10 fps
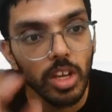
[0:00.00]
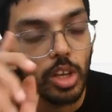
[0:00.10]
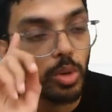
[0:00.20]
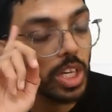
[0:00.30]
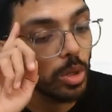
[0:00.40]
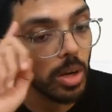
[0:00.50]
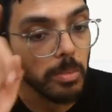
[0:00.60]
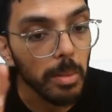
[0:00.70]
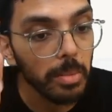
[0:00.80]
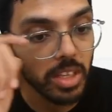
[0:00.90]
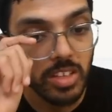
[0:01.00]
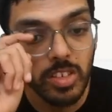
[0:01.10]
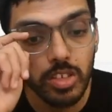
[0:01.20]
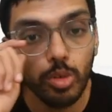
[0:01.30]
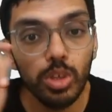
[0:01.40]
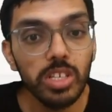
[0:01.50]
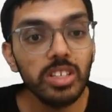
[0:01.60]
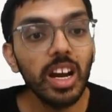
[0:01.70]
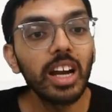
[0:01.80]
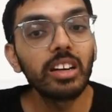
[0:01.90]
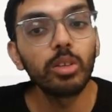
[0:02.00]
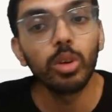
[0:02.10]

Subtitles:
You need to remember this. You just can't,